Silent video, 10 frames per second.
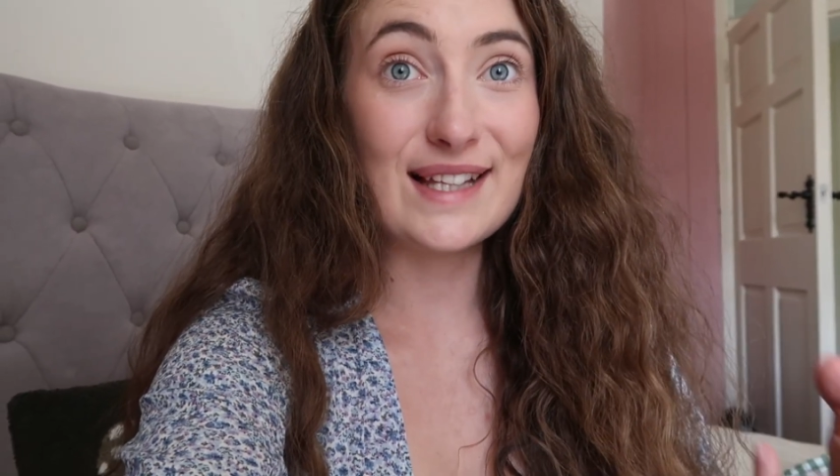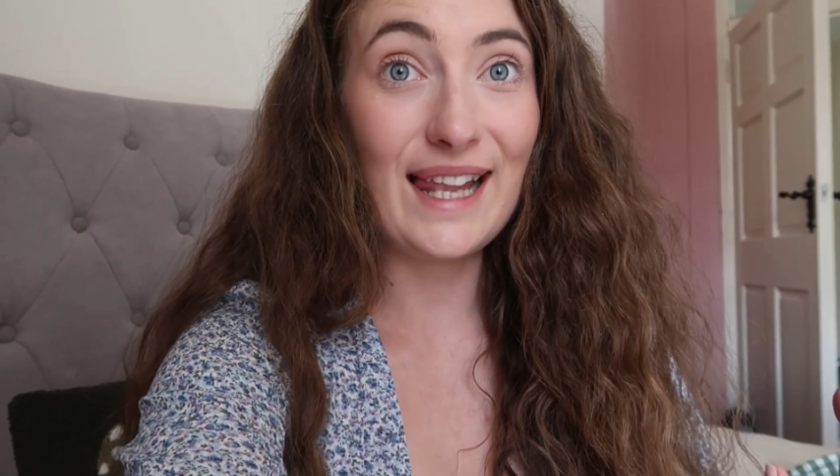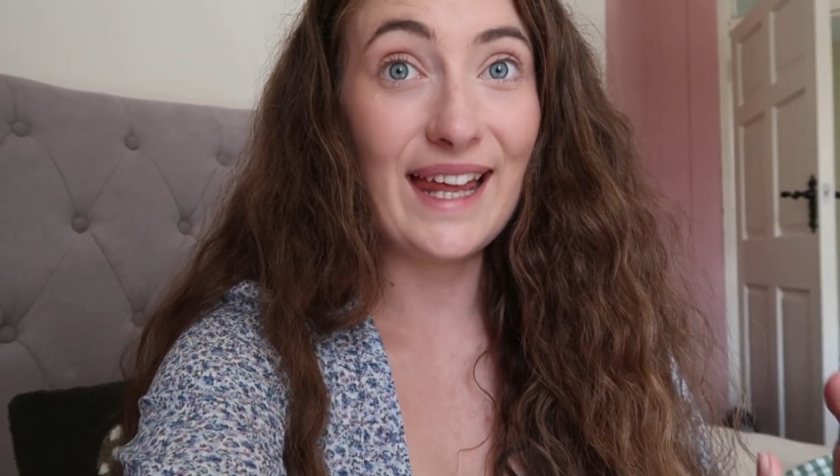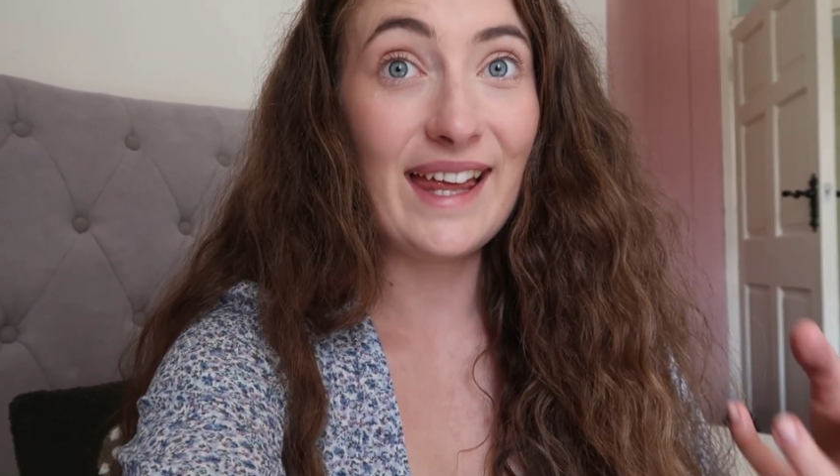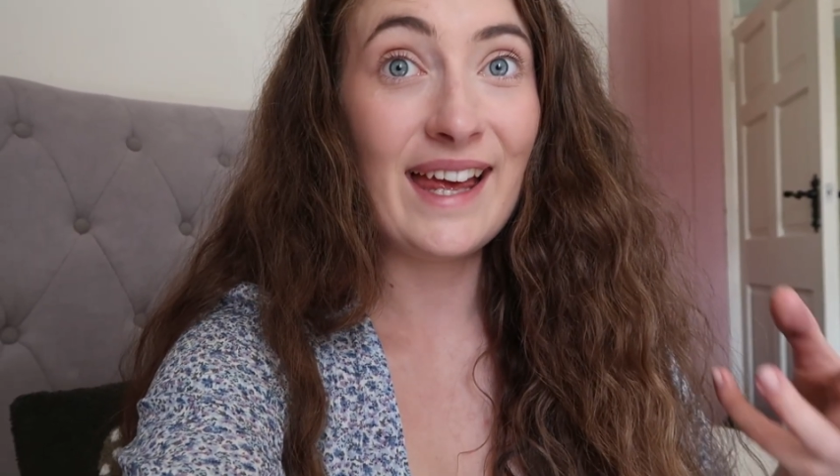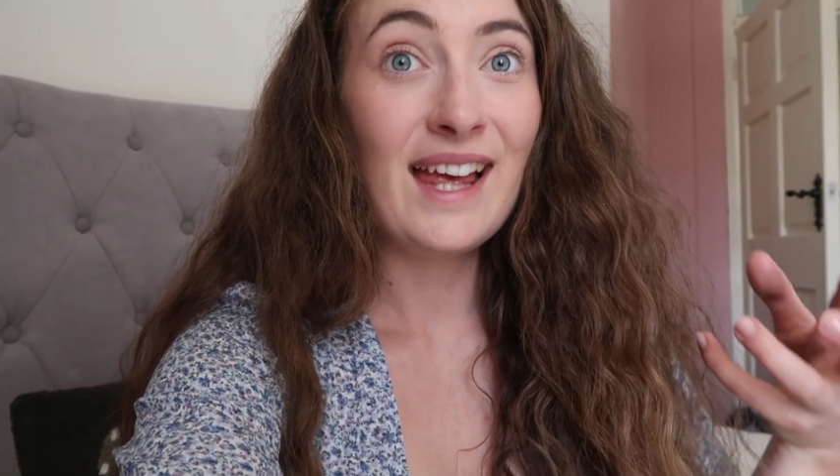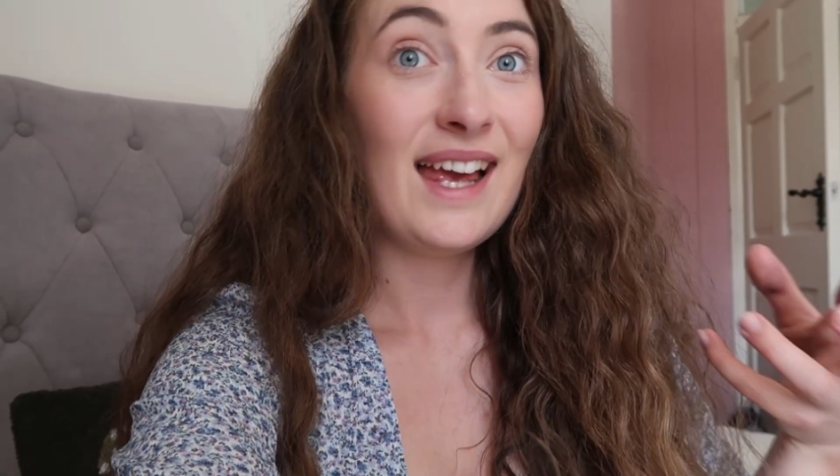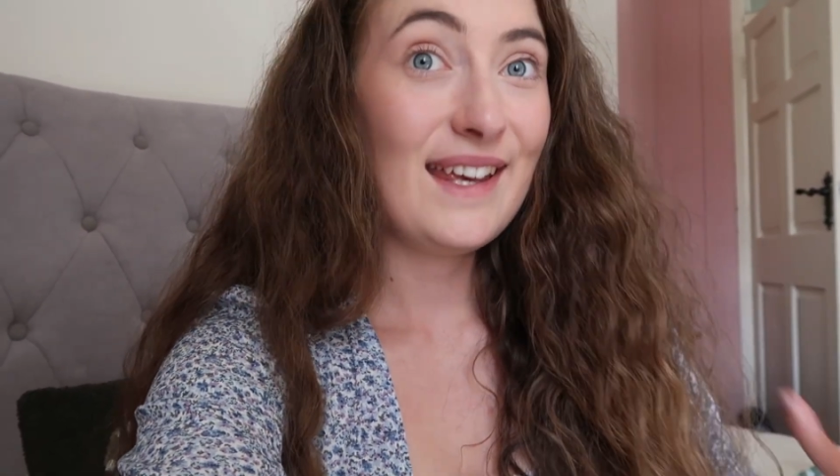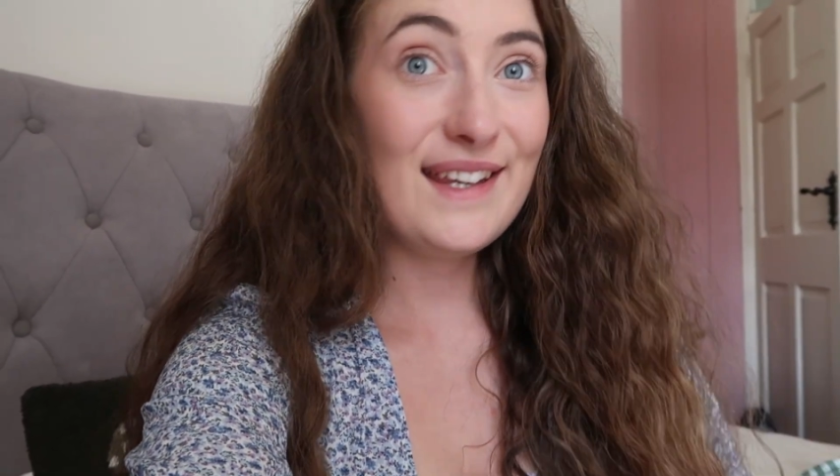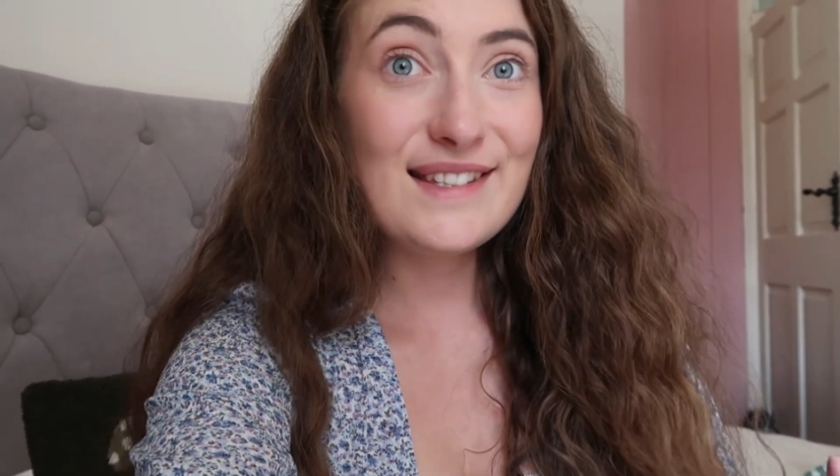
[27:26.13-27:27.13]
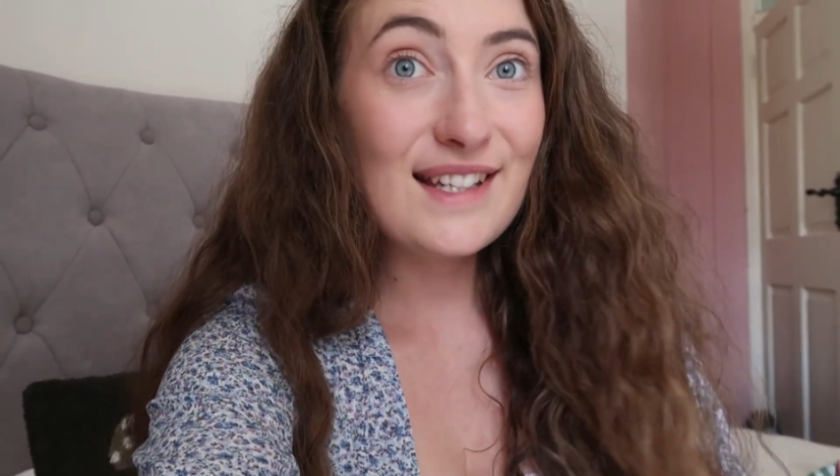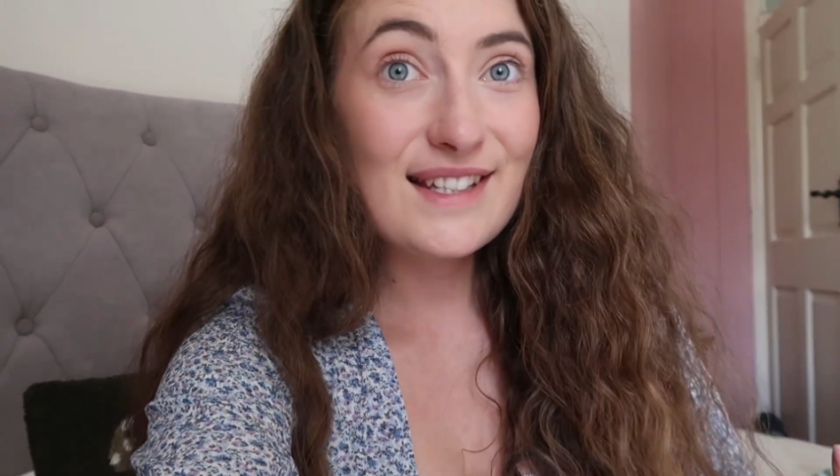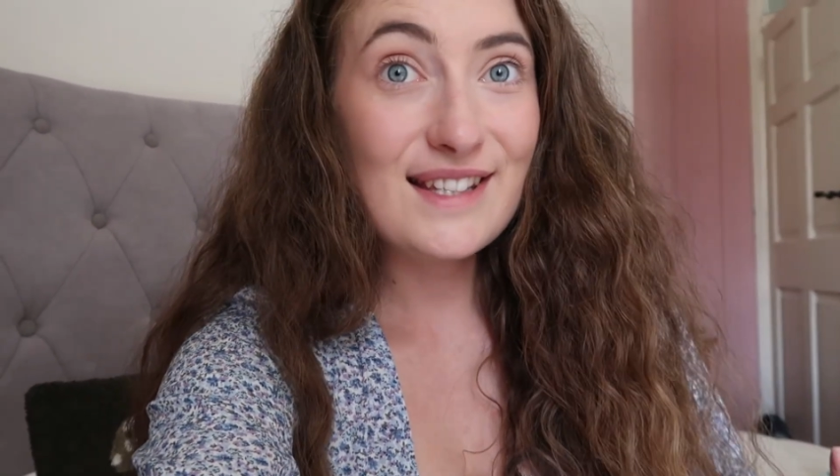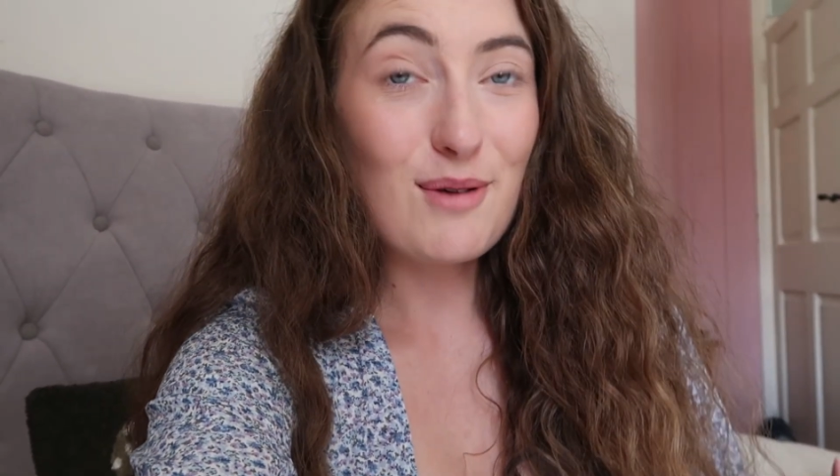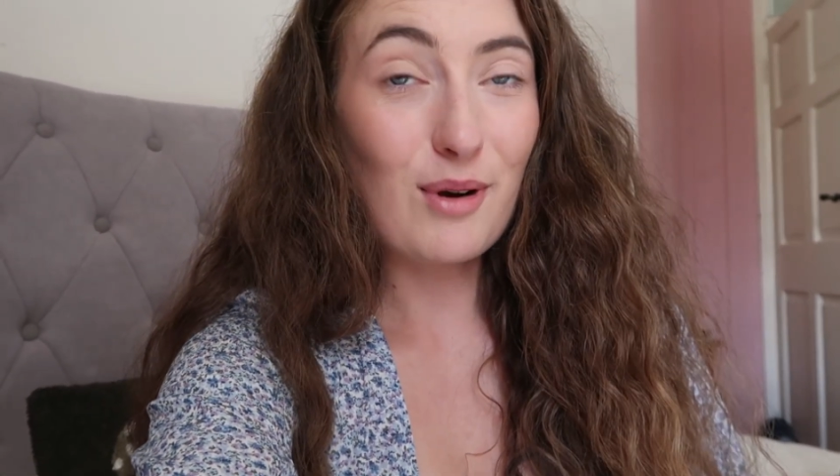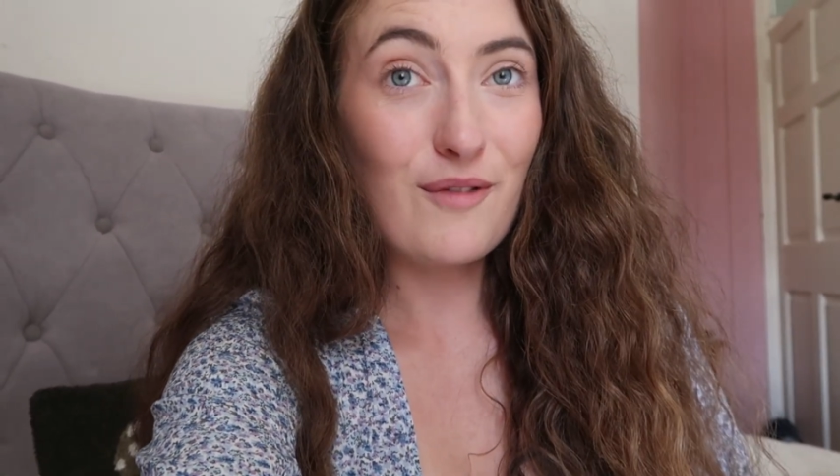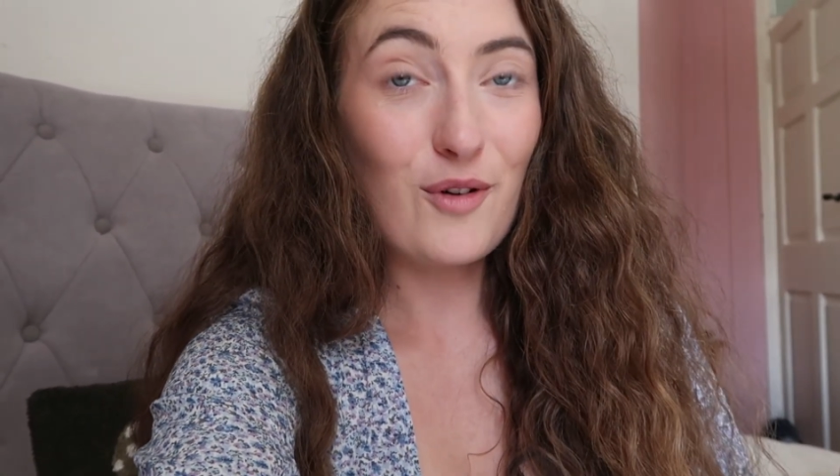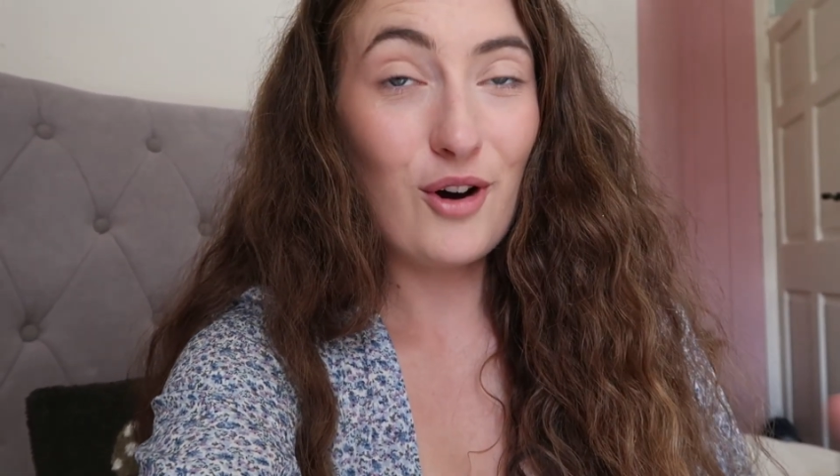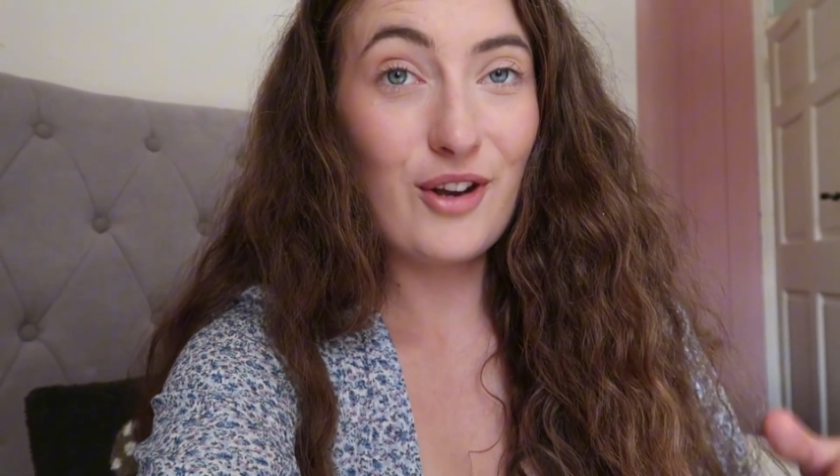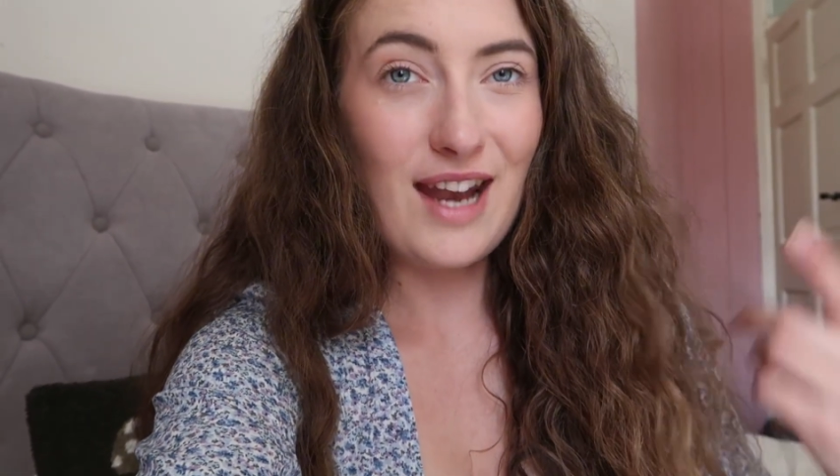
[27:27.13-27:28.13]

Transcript: clear, easier to see what I've got.